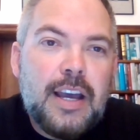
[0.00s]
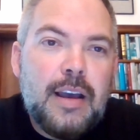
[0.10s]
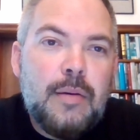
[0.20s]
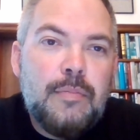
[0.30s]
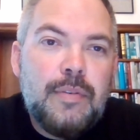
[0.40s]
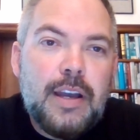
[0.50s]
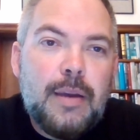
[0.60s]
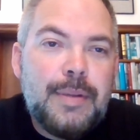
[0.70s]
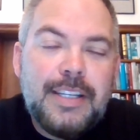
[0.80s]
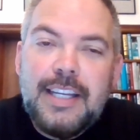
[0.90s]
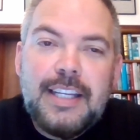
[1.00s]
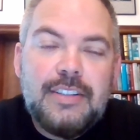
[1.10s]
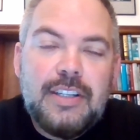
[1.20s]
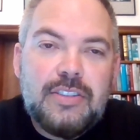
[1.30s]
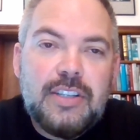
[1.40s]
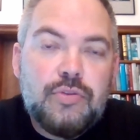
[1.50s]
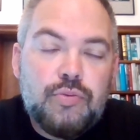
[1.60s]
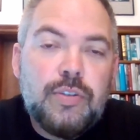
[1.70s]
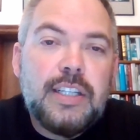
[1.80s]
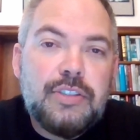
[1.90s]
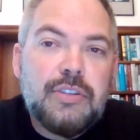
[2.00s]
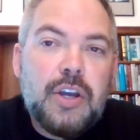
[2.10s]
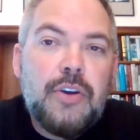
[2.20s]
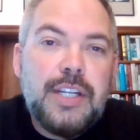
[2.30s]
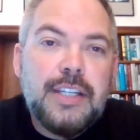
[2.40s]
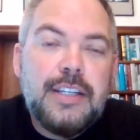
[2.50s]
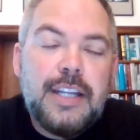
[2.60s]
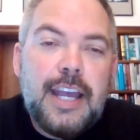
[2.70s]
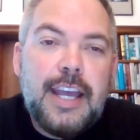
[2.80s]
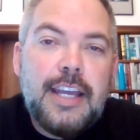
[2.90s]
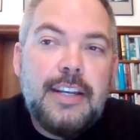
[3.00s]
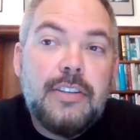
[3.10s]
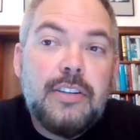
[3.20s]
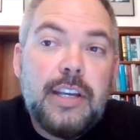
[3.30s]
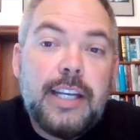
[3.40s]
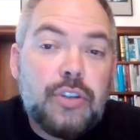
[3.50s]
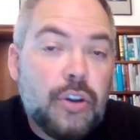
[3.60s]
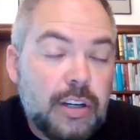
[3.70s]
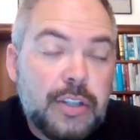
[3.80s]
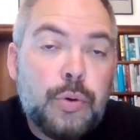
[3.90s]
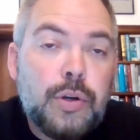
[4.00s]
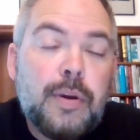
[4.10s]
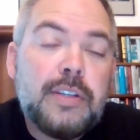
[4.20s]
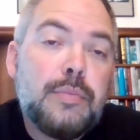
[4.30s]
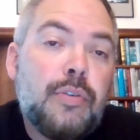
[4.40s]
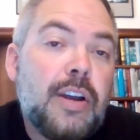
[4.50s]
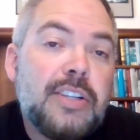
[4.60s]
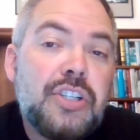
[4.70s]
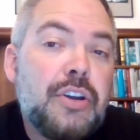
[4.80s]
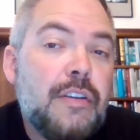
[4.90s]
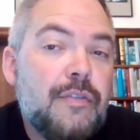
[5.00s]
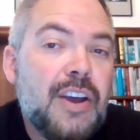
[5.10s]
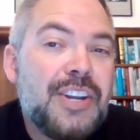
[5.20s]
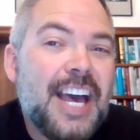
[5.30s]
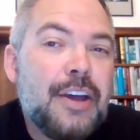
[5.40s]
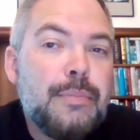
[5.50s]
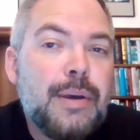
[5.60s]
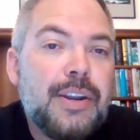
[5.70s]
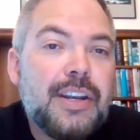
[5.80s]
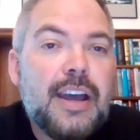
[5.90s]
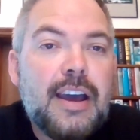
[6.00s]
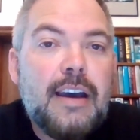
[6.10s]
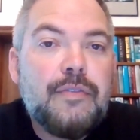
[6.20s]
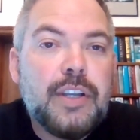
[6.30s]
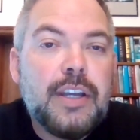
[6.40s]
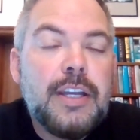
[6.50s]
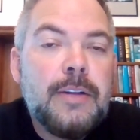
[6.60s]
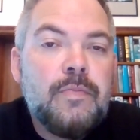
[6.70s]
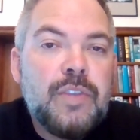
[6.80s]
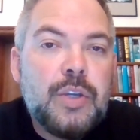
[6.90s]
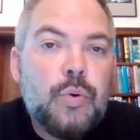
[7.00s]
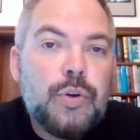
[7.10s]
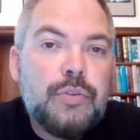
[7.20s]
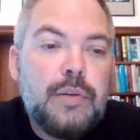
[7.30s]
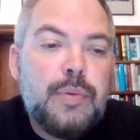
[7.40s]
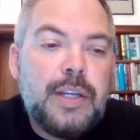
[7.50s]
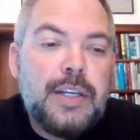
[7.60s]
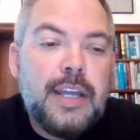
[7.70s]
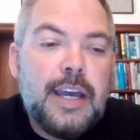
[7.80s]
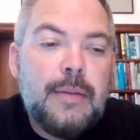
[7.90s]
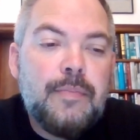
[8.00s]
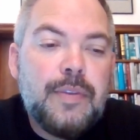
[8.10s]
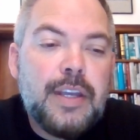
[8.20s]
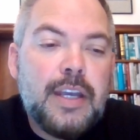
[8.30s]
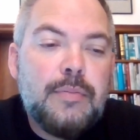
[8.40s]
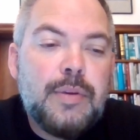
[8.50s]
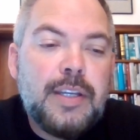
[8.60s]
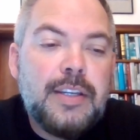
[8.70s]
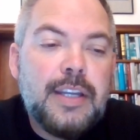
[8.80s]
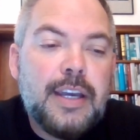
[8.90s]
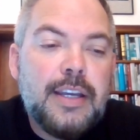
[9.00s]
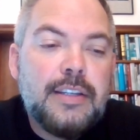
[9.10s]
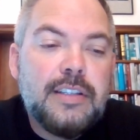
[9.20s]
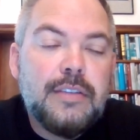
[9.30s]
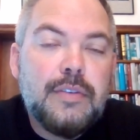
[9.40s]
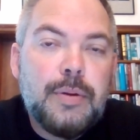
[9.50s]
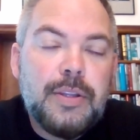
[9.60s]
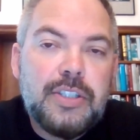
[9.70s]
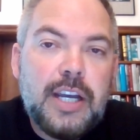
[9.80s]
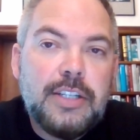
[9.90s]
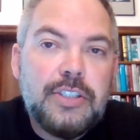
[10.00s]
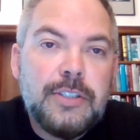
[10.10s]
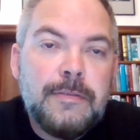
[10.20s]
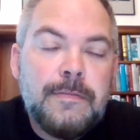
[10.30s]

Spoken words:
I mean, it's really draconian, and it totally caught her by surprise. She only found out about it after the order had been delivered by the judge.